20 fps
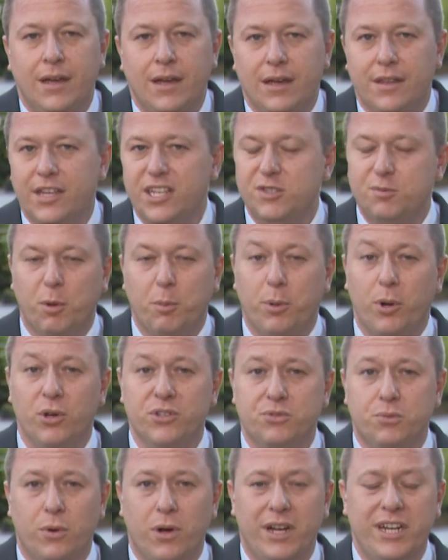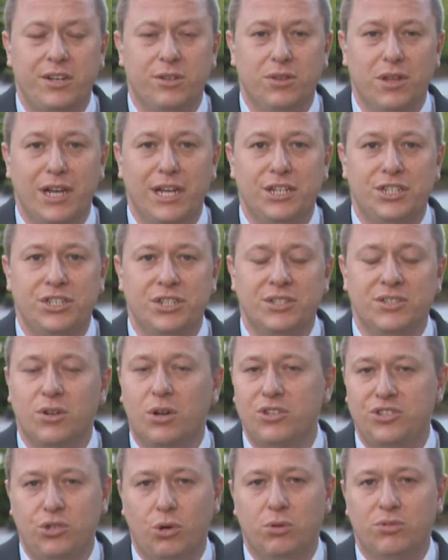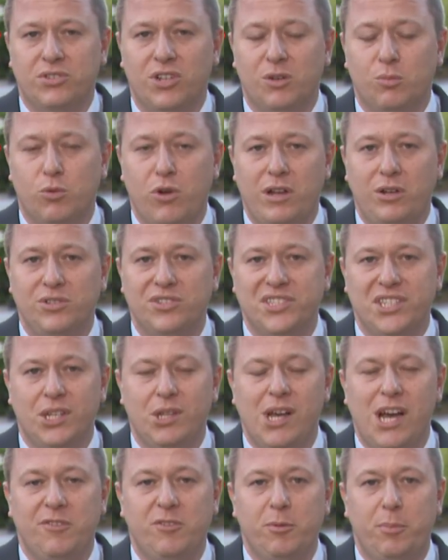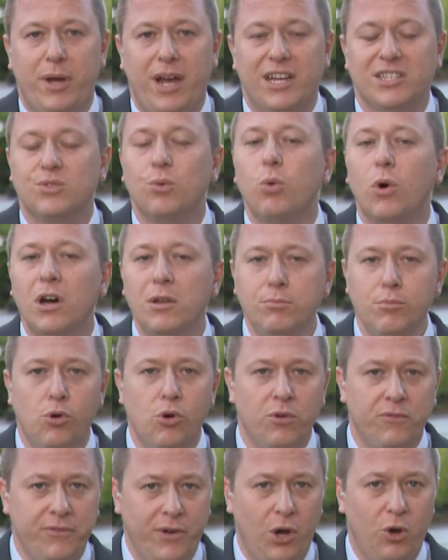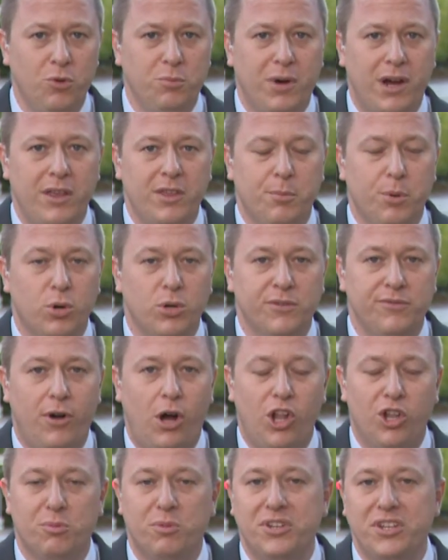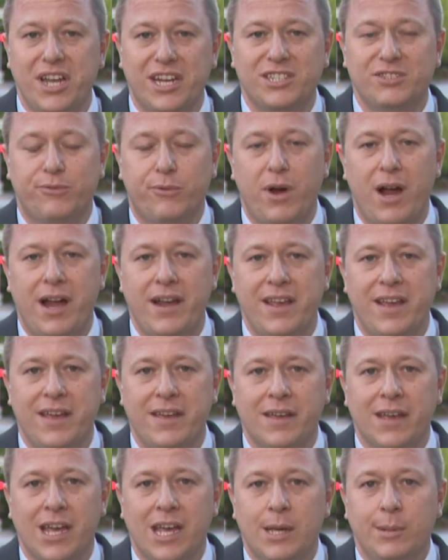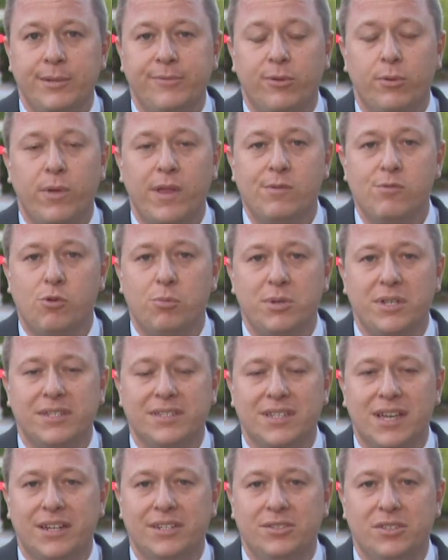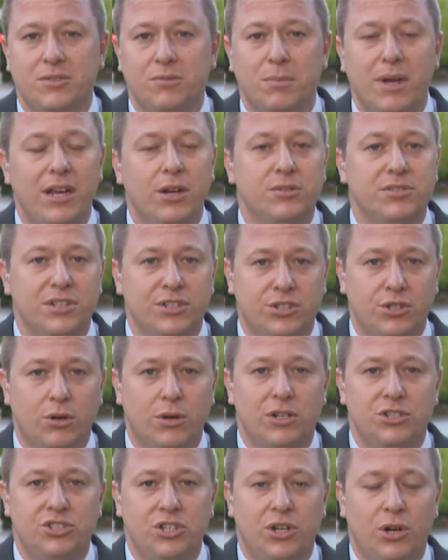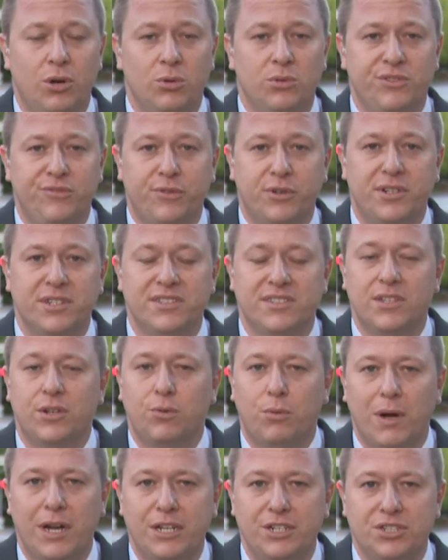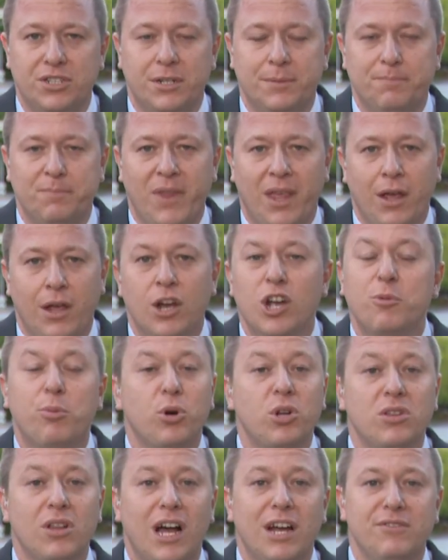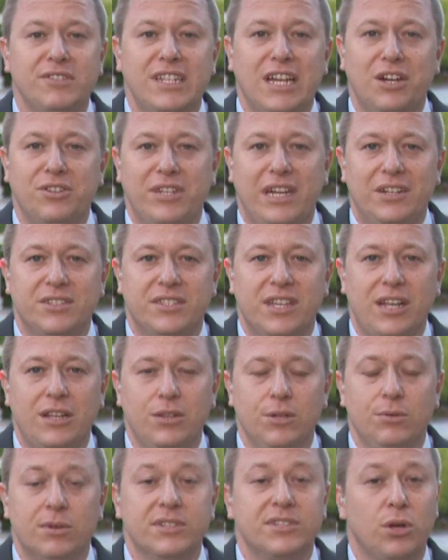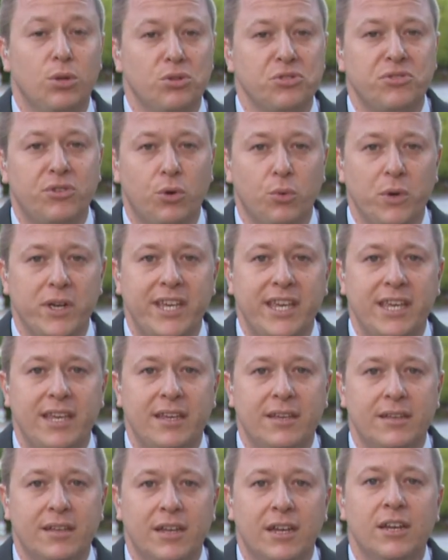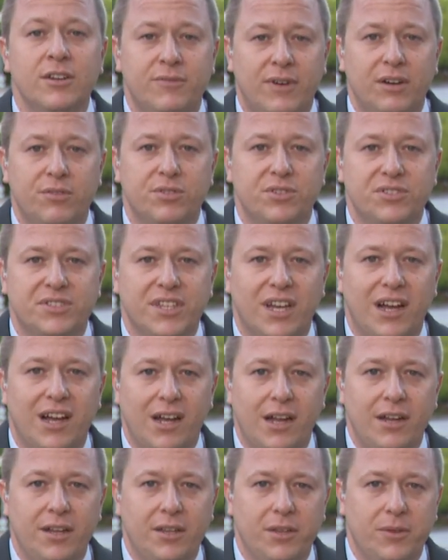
These proposed regulations on short-term rentals still have to pass one more vote by the Board of Aldermen next Friday before they will be sent to Mayor Tishaura Jones for consideration. Reporting live in downtown St. Louis, Holden Kurwicki, 5 on your side.